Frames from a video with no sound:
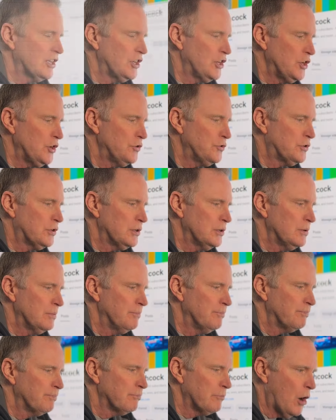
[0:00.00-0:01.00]

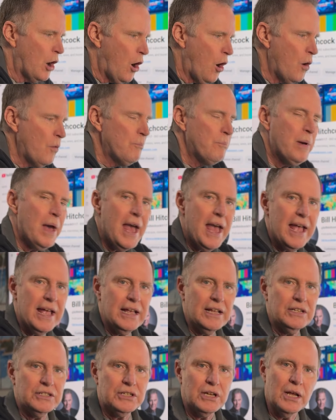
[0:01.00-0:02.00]
YouTube
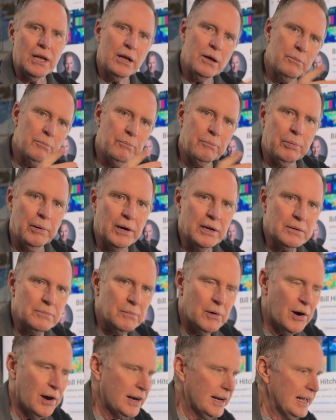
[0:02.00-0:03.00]
homepage,
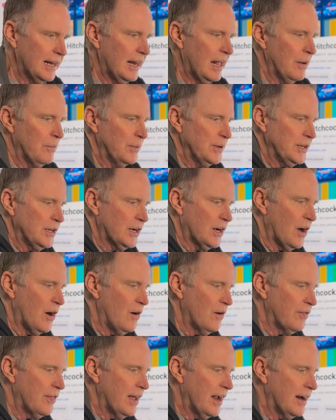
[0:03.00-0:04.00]
bookmark it, and when you
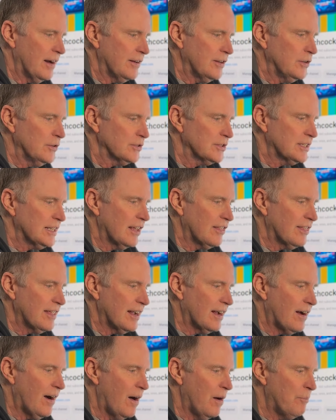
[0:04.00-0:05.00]
go there, you'll see a
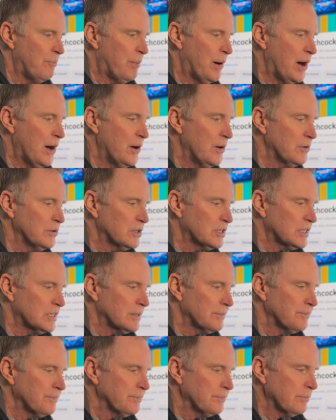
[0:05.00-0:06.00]
thing called Post.